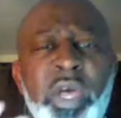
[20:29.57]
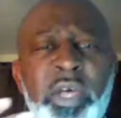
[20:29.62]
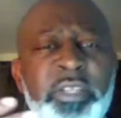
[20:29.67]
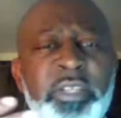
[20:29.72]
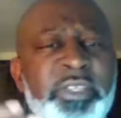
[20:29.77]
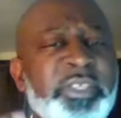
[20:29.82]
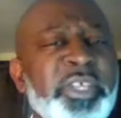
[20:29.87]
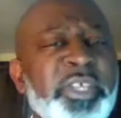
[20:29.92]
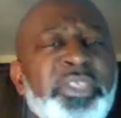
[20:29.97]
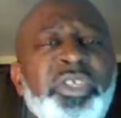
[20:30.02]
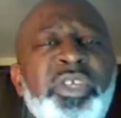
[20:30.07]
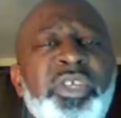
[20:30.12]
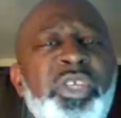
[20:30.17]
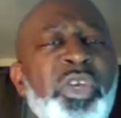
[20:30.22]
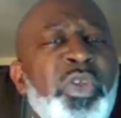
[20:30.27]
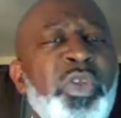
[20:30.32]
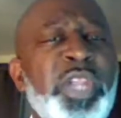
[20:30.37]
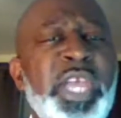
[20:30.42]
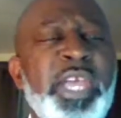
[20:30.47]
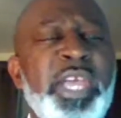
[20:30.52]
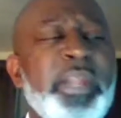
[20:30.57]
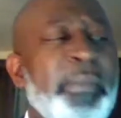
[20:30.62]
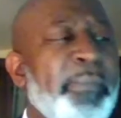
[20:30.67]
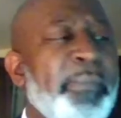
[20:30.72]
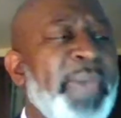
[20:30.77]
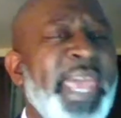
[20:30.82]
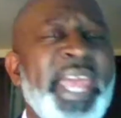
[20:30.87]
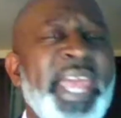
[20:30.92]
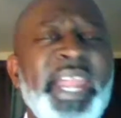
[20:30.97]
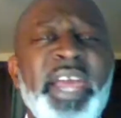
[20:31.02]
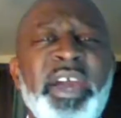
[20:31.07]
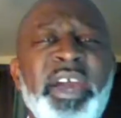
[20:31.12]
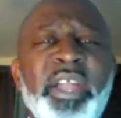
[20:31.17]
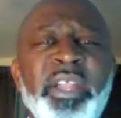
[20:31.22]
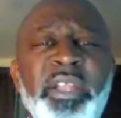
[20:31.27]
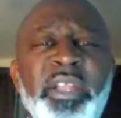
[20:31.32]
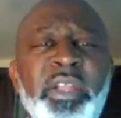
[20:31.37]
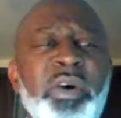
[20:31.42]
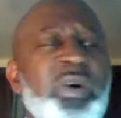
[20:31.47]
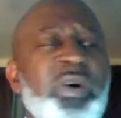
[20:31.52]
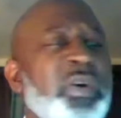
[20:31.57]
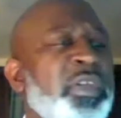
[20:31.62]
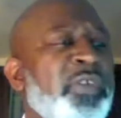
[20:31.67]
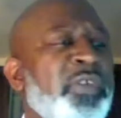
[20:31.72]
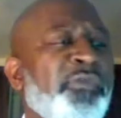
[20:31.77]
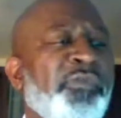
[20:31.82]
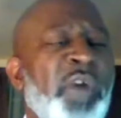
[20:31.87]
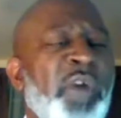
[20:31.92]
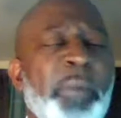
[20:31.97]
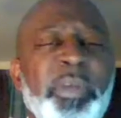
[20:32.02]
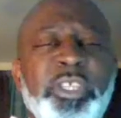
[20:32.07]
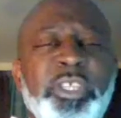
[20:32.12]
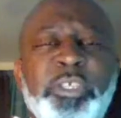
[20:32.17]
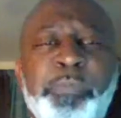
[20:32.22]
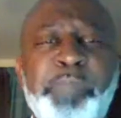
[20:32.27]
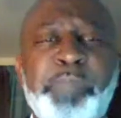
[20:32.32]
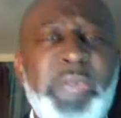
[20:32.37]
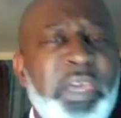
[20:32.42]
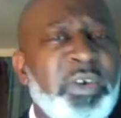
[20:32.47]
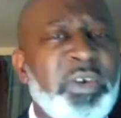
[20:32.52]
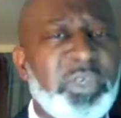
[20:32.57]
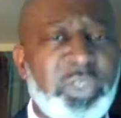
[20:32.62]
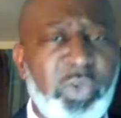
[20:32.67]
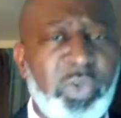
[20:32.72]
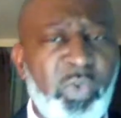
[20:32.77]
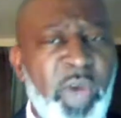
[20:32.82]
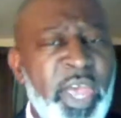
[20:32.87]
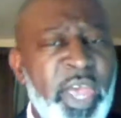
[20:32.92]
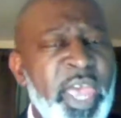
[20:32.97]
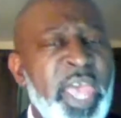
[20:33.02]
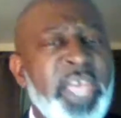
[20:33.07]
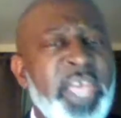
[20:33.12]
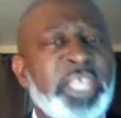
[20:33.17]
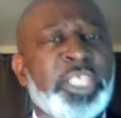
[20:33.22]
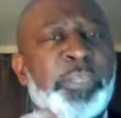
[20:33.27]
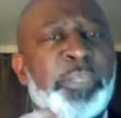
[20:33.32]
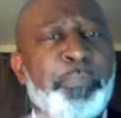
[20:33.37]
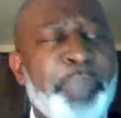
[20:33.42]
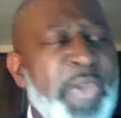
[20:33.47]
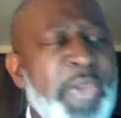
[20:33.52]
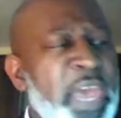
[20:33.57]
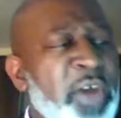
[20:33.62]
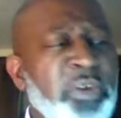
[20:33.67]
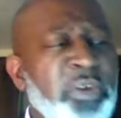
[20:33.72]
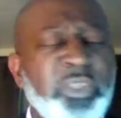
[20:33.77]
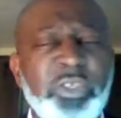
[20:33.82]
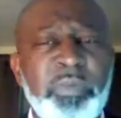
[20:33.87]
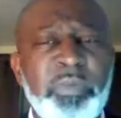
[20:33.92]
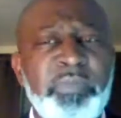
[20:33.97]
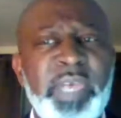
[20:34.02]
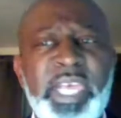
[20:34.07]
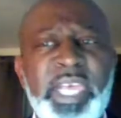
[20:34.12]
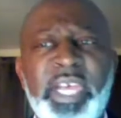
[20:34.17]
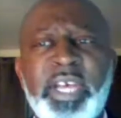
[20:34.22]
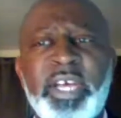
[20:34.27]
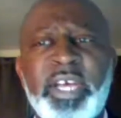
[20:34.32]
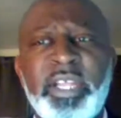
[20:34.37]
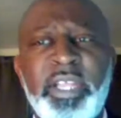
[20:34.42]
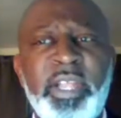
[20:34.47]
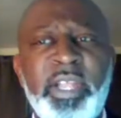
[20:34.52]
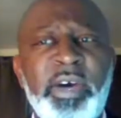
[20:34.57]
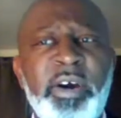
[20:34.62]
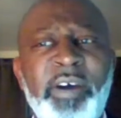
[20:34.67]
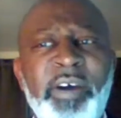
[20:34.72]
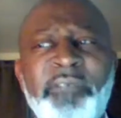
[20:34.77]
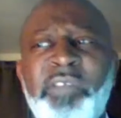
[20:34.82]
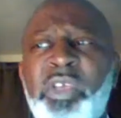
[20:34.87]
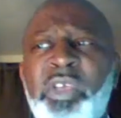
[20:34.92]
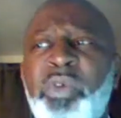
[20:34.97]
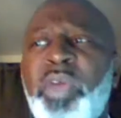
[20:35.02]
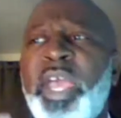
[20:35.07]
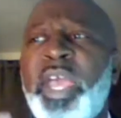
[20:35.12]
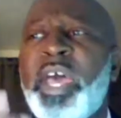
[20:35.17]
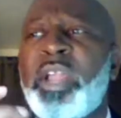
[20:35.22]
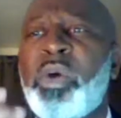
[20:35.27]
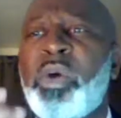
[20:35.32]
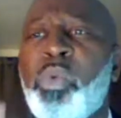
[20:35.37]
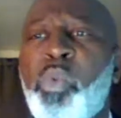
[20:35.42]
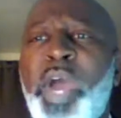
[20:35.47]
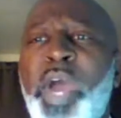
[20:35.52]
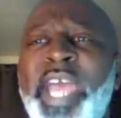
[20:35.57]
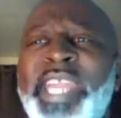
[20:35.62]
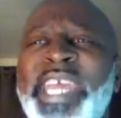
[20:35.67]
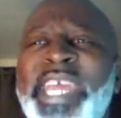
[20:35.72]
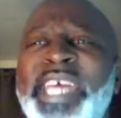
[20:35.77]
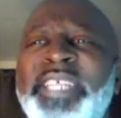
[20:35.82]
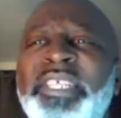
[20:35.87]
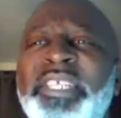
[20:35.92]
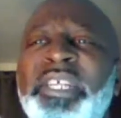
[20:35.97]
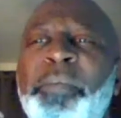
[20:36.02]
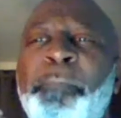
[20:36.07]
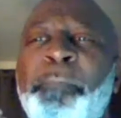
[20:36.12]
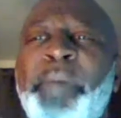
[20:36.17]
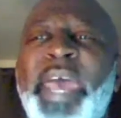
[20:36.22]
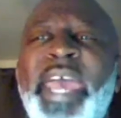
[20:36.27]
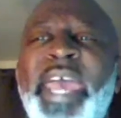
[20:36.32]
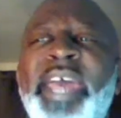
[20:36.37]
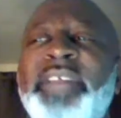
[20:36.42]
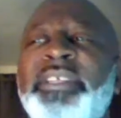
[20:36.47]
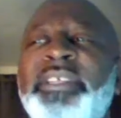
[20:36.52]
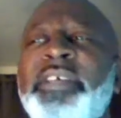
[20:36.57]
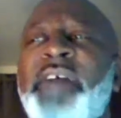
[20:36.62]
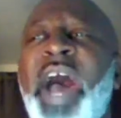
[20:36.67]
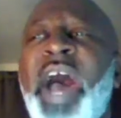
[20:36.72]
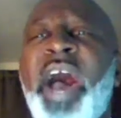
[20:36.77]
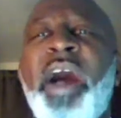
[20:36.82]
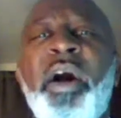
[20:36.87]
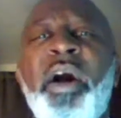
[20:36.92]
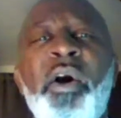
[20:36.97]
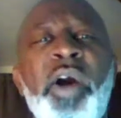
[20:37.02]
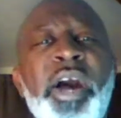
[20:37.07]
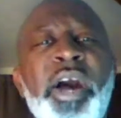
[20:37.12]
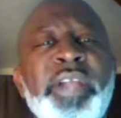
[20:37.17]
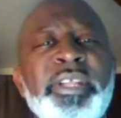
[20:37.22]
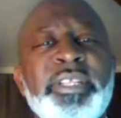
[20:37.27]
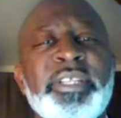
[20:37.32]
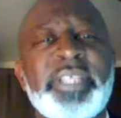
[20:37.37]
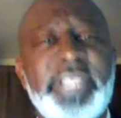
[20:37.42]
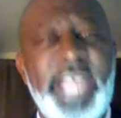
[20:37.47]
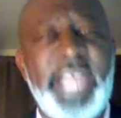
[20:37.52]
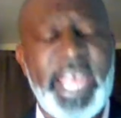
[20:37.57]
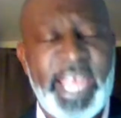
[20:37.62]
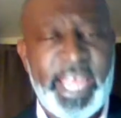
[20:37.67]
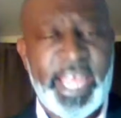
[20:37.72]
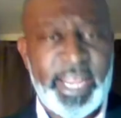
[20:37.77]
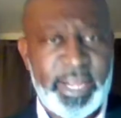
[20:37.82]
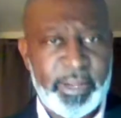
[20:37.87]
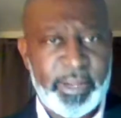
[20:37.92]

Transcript: sister, you need a man that's gonna love you from a spiritual way. Spiritual men could love you in a way that surpasses all understanding.